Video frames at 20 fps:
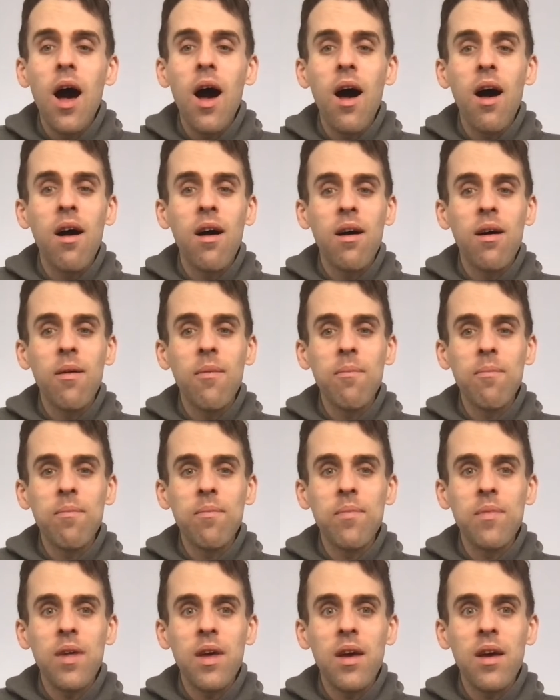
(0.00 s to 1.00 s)

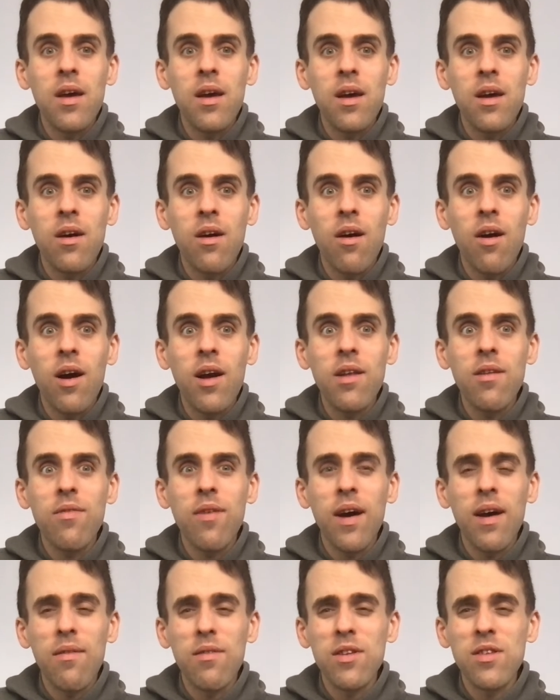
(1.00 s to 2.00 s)
um, and kind of
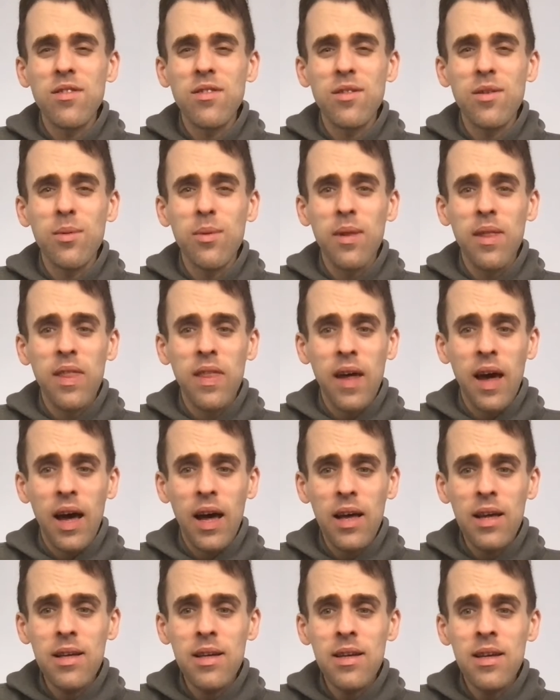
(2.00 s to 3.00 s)
having to deal with
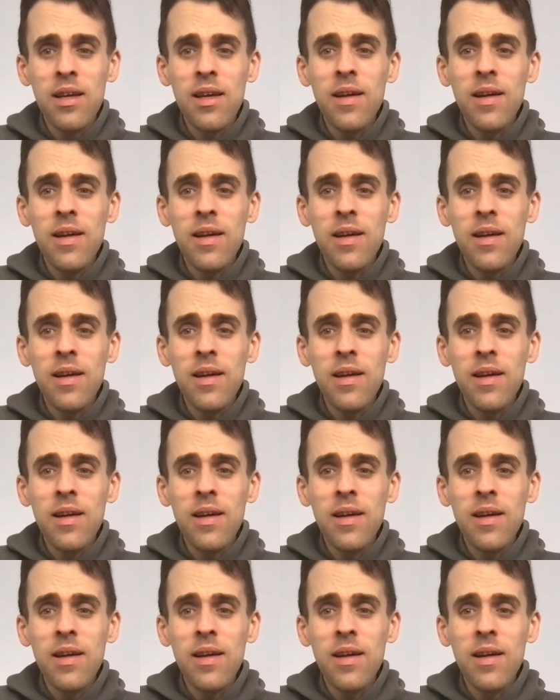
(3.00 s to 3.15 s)
that.